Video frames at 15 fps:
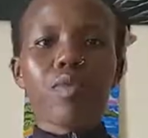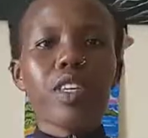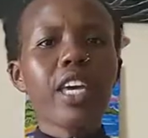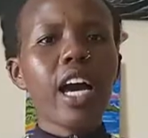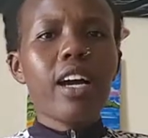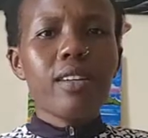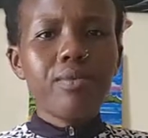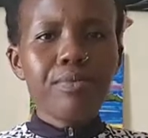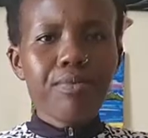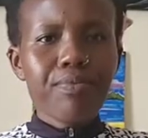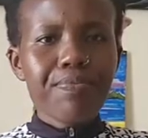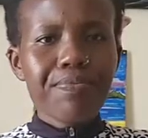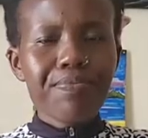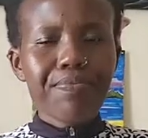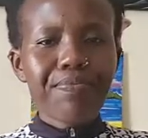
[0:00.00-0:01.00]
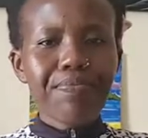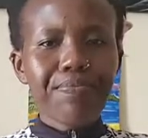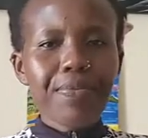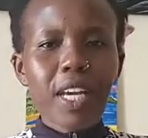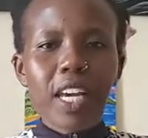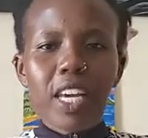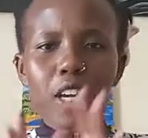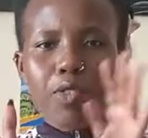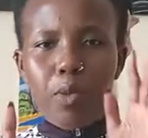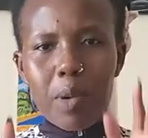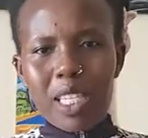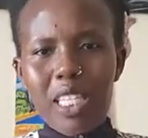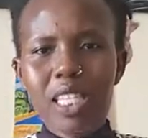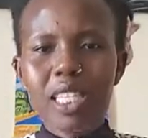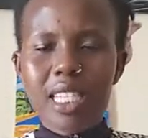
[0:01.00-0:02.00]
Yeah, if your
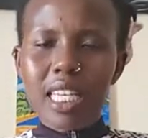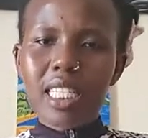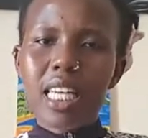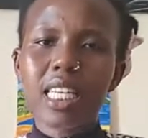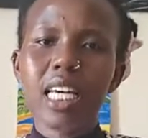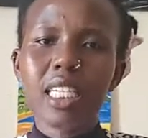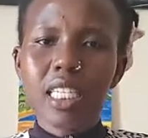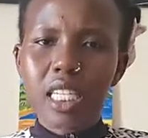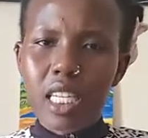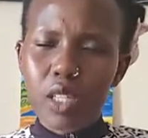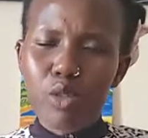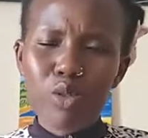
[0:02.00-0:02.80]
budget is less than 30k,